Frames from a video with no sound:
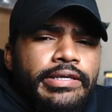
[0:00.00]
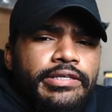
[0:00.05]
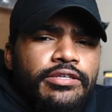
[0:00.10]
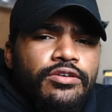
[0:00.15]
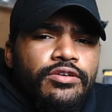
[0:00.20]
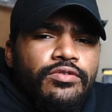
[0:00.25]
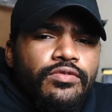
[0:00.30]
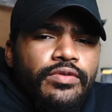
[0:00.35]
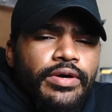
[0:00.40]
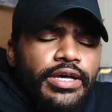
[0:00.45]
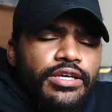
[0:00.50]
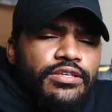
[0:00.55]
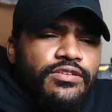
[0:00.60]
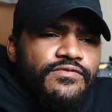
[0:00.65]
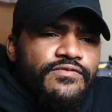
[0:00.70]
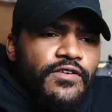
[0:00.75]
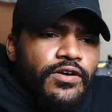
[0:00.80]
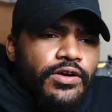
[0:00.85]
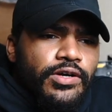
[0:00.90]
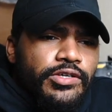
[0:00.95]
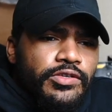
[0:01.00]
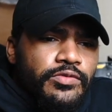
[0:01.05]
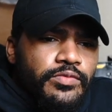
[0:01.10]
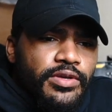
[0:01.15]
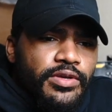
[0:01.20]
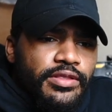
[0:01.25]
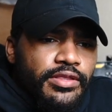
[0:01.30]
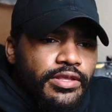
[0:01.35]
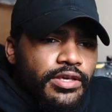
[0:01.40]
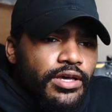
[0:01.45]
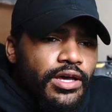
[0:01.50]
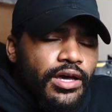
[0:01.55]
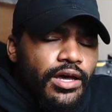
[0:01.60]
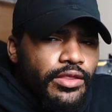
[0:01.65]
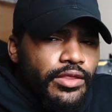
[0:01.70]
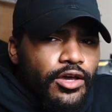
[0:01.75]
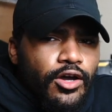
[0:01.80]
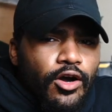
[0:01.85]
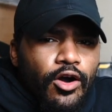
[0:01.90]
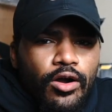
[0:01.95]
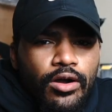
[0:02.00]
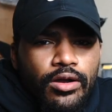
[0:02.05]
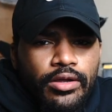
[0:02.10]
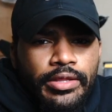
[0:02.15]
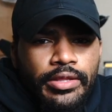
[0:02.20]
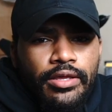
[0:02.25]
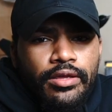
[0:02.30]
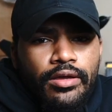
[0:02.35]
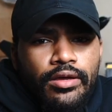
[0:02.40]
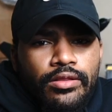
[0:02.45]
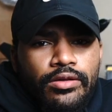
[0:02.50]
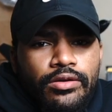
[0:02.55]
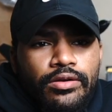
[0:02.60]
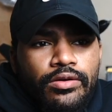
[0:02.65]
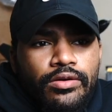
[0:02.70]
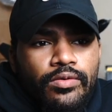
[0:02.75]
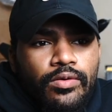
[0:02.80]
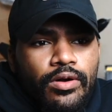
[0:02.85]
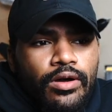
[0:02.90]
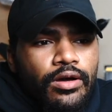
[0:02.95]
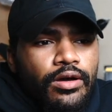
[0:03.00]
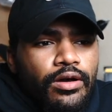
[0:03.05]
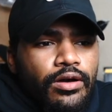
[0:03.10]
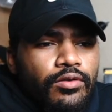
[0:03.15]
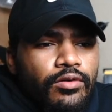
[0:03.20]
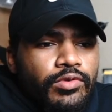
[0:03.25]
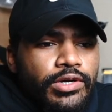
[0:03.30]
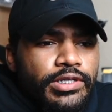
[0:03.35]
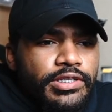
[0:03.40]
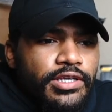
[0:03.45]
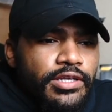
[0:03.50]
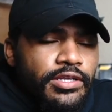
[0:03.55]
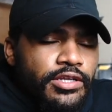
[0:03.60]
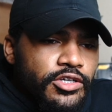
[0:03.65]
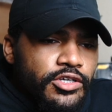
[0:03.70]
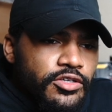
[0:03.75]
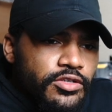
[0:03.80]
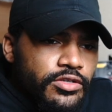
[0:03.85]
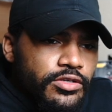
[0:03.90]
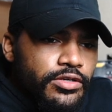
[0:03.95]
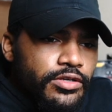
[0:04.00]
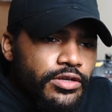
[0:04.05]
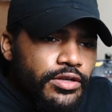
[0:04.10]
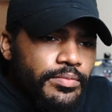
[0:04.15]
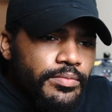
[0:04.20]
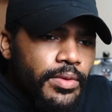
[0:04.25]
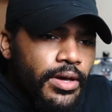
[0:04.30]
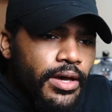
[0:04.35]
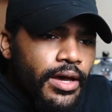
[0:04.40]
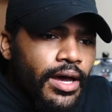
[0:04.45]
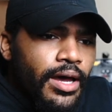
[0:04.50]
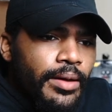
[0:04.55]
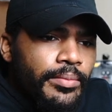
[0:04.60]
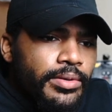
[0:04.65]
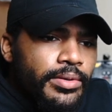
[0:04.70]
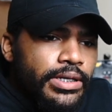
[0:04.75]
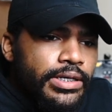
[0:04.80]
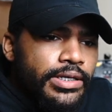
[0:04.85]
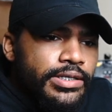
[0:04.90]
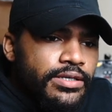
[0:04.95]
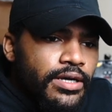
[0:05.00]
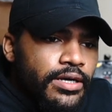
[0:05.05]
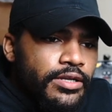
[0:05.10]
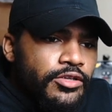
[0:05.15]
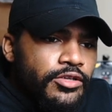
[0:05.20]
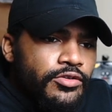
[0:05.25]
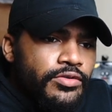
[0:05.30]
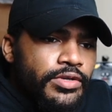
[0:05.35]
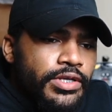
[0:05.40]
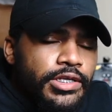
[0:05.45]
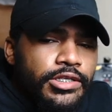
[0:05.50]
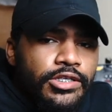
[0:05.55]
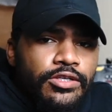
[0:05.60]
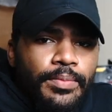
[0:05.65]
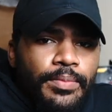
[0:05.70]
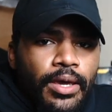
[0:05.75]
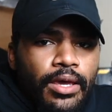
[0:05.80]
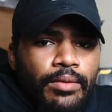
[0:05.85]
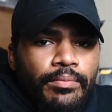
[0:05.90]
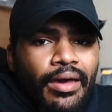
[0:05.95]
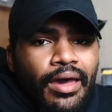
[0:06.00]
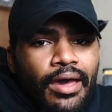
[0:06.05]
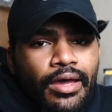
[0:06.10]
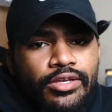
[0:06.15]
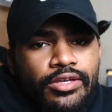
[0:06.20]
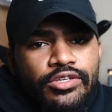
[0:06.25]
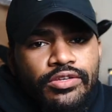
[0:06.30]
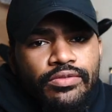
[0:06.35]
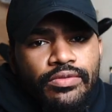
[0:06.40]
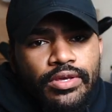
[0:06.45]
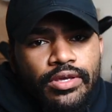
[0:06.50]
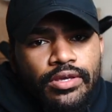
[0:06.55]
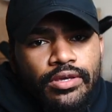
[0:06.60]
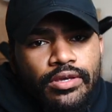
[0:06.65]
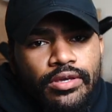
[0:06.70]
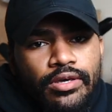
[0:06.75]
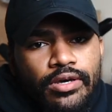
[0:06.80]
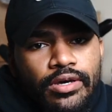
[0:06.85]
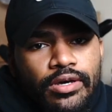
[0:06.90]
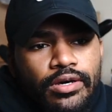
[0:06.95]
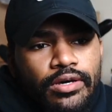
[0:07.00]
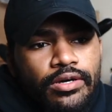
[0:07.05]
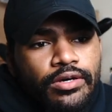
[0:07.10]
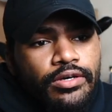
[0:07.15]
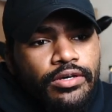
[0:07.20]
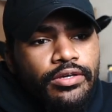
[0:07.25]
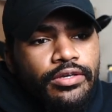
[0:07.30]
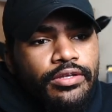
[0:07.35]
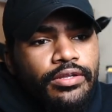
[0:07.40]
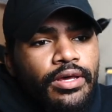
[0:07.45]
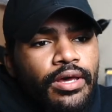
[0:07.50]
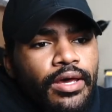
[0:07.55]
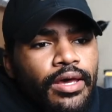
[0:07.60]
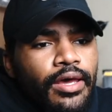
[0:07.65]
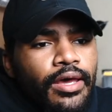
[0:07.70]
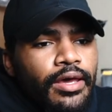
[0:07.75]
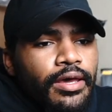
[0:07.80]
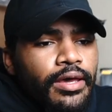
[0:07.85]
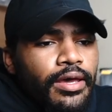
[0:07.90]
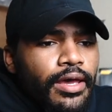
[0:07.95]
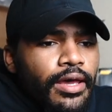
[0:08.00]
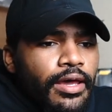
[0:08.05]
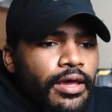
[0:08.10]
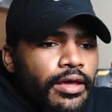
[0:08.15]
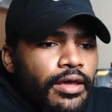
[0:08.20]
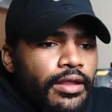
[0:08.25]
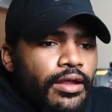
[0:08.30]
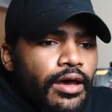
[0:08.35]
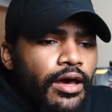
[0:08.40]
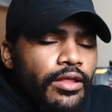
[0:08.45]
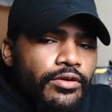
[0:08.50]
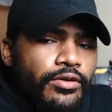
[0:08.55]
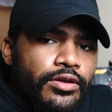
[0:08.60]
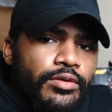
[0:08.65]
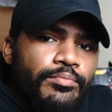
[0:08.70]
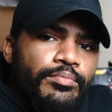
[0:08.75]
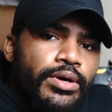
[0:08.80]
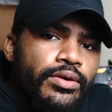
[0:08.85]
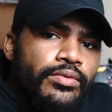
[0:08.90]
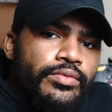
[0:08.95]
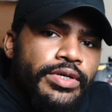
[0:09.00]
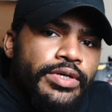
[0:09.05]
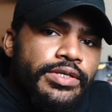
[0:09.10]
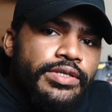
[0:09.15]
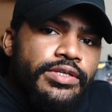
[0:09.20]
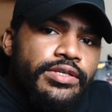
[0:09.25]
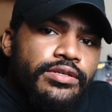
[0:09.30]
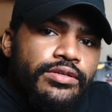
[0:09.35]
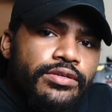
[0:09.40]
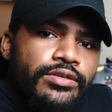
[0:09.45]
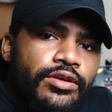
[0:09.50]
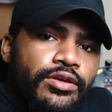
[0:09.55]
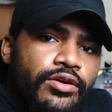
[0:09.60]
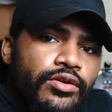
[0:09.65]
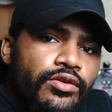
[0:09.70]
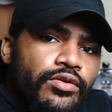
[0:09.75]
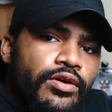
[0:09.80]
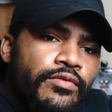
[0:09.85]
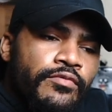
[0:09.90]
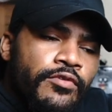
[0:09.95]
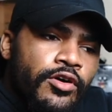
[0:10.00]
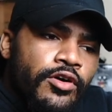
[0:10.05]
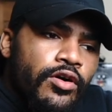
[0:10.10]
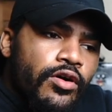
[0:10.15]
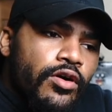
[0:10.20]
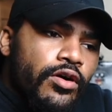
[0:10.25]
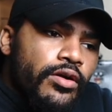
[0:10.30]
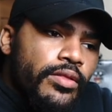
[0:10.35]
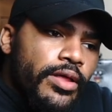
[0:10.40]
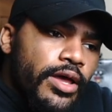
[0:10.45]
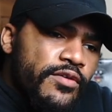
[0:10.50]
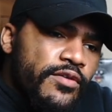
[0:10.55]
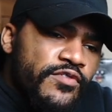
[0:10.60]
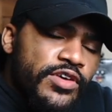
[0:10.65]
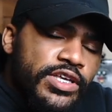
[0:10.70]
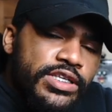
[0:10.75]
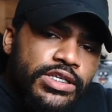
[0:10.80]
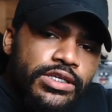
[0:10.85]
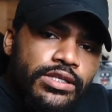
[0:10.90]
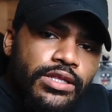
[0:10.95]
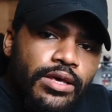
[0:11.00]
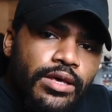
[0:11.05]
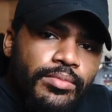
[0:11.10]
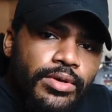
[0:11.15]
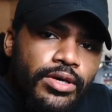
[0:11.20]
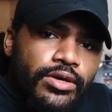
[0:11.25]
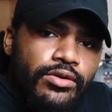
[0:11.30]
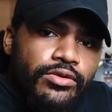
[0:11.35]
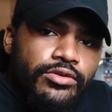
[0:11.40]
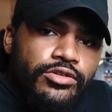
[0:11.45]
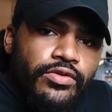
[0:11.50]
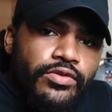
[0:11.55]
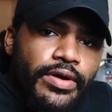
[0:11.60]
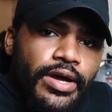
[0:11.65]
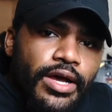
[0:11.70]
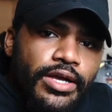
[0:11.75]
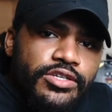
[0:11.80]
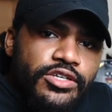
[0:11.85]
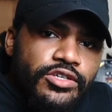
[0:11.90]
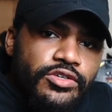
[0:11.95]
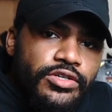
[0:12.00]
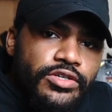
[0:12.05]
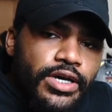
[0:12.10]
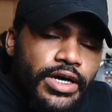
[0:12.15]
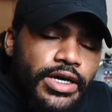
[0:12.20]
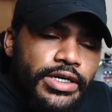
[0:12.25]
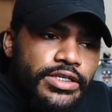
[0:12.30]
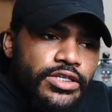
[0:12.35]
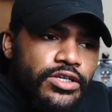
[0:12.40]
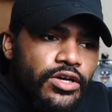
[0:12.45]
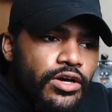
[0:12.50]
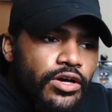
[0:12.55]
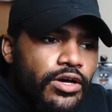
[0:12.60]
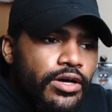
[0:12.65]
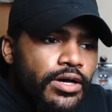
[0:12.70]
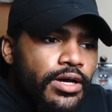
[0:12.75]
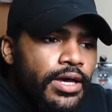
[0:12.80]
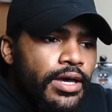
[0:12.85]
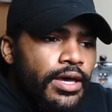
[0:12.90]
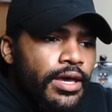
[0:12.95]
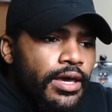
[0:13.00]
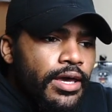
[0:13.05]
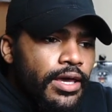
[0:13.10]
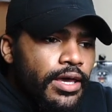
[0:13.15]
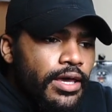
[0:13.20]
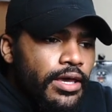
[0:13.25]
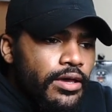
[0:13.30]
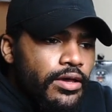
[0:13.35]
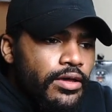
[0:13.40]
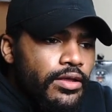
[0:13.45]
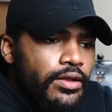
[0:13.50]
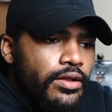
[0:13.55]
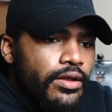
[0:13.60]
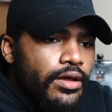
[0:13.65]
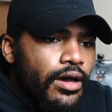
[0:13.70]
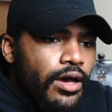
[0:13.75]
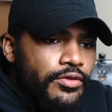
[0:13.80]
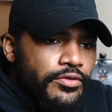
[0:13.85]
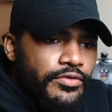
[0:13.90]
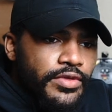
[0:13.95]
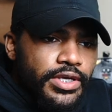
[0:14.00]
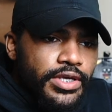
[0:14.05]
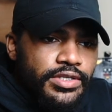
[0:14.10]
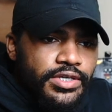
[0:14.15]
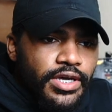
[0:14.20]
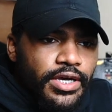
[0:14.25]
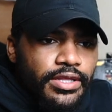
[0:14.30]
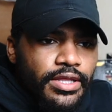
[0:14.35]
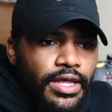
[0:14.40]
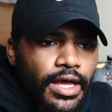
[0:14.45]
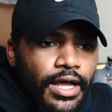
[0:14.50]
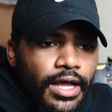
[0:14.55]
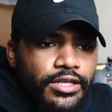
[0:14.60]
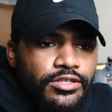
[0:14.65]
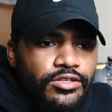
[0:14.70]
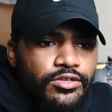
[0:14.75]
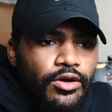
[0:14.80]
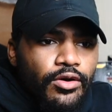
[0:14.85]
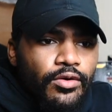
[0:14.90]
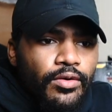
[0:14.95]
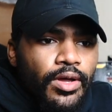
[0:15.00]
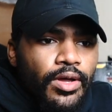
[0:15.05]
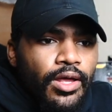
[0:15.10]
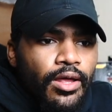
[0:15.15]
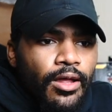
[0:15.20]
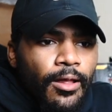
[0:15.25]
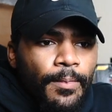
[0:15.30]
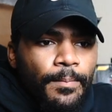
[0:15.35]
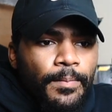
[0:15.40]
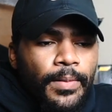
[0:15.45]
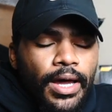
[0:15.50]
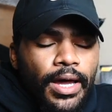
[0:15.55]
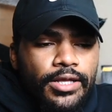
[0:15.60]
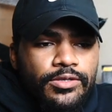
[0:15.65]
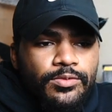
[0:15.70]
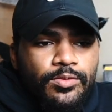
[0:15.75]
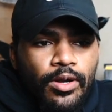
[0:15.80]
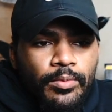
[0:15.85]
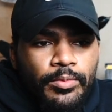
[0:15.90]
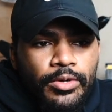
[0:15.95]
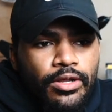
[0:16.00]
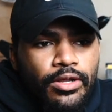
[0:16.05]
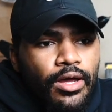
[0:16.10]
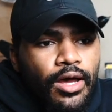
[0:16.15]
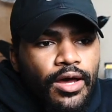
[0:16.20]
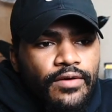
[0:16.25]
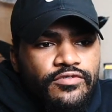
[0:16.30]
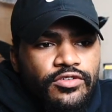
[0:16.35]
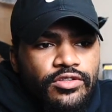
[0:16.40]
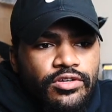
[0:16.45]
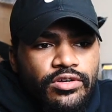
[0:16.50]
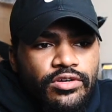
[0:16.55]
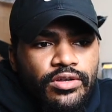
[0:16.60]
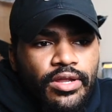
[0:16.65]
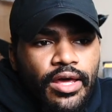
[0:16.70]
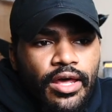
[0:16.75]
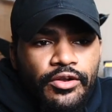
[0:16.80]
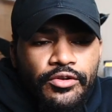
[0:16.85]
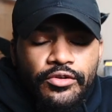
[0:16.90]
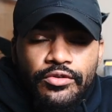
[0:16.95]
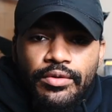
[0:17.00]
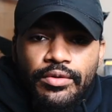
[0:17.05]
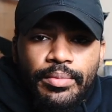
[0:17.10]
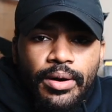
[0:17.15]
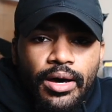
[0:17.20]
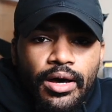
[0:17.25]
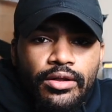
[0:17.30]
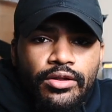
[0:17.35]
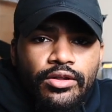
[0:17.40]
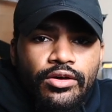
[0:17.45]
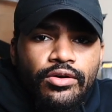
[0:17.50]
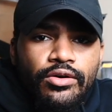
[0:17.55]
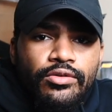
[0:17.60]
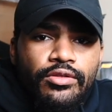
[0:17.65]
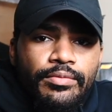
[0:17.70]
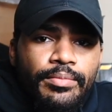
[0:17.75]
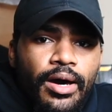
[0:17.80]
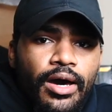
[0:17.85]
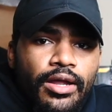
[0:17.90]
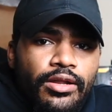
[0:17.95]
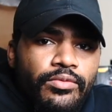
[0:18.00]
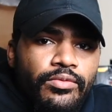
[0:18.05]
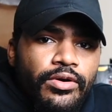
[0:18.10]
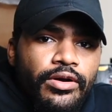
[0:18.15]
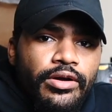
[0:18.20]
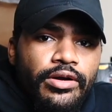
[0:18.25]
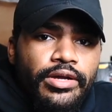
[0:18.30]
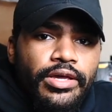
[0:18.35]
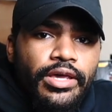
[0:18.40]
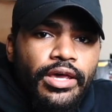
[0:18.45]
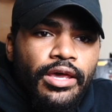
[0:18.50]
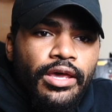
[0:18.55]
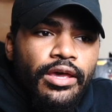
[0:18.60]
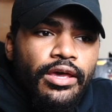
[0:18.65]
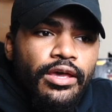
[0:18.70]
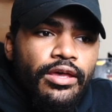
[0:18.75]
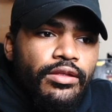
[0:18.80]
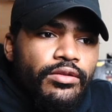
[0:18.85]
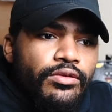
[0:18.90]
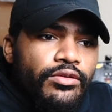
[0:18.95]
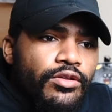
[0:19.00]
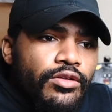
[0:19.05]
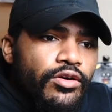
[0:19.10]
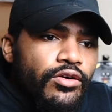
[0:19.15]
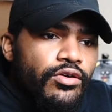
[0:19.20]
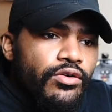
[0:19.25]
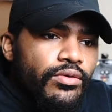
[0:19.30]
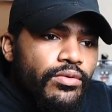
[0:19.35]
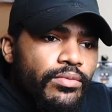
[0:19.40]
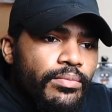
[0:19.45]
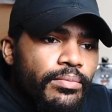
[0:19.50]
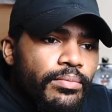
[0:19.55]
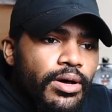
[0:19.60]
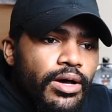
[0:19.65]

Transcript: so as far as with the car and the color, what's initially going to happen is I do need to paint match the hood and other components, you know, of the car, like fixing that big old scratch that you guys saw and other things like that. So that's where I'm going to have to learn how to do the bondo, the body work, and, you know,